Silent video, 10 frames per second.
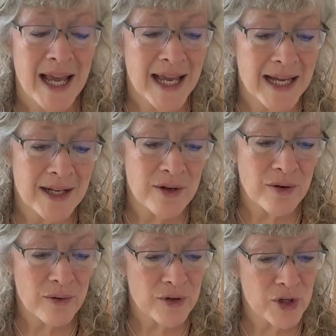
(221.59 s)
and
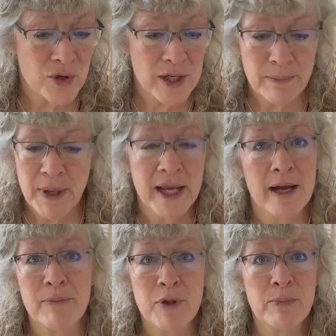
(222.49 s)
you can pick
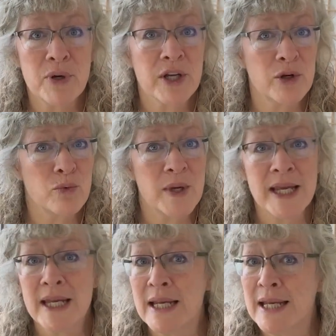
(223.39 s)
up the book and
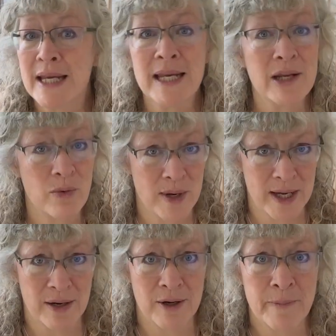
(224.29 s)
read it
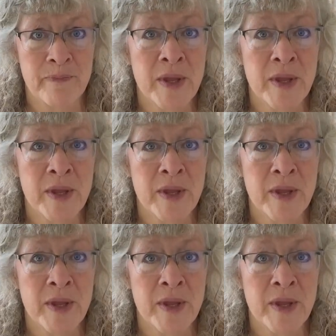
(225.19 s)
anywhere,